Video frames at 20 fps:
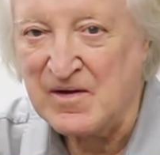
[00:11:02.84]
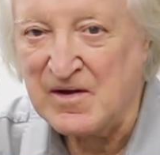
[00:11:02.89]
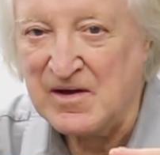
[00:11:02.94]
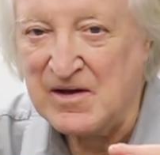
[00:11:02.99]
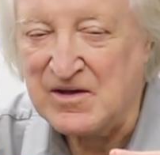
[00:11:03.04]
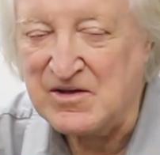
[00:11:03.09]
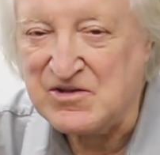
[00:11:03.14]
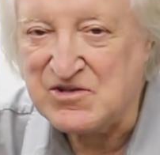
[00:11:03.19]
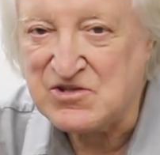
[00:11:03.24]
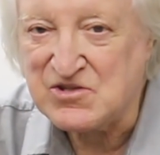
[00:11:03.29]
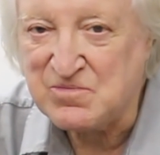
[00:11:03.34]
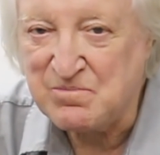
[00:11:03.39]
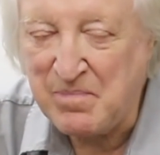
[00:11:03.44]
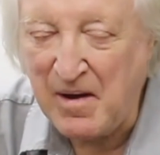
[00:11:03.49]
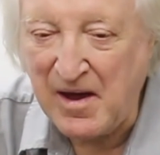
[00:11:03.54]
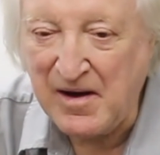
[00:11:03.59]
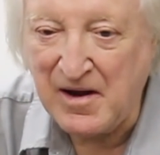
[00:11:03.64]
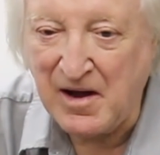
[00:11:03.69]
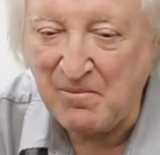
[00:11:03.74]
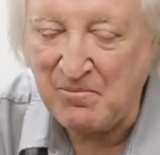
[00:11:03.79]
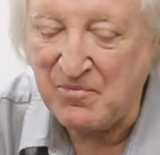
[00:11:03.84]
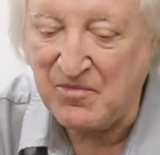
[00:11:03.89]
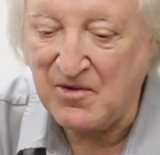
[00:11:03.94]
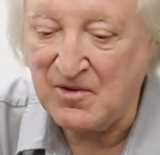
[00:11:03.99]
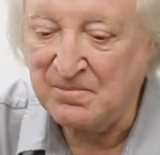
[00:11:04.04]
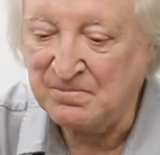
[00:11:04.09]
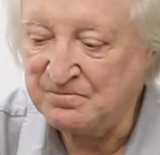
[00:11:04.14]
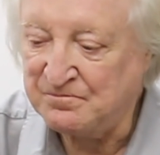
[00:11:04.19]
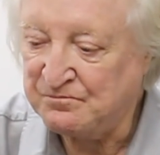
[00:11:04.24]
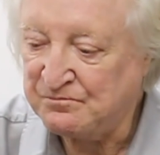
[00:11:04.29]
he sped up
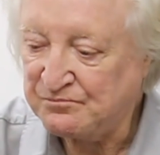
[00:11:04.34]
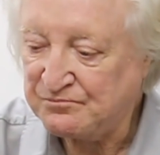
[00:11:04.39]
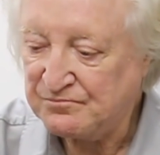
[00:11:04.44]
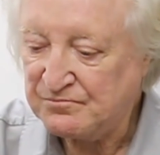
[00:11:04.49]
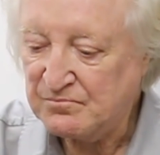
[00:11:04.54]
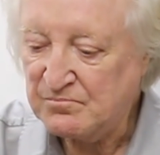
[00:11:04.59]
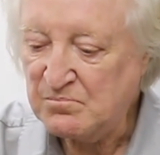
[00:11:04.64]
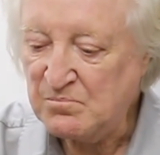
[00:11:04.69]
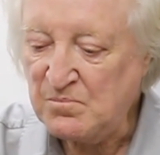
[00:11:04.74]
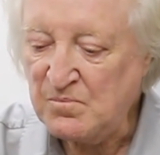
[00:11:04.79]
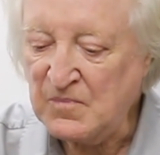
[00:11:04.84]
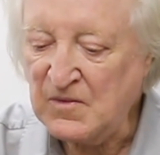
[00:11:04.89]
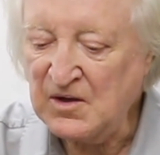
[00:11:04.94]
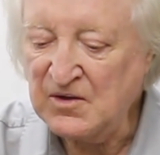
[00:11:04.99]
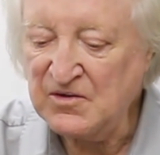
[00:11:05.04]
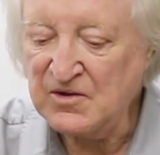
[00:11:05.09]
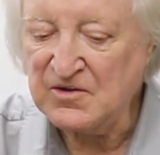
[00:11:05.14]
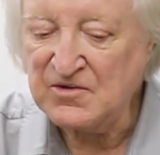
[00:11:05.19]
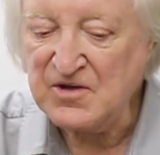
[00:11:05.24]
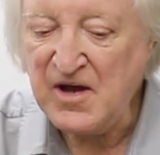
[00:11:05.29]
the the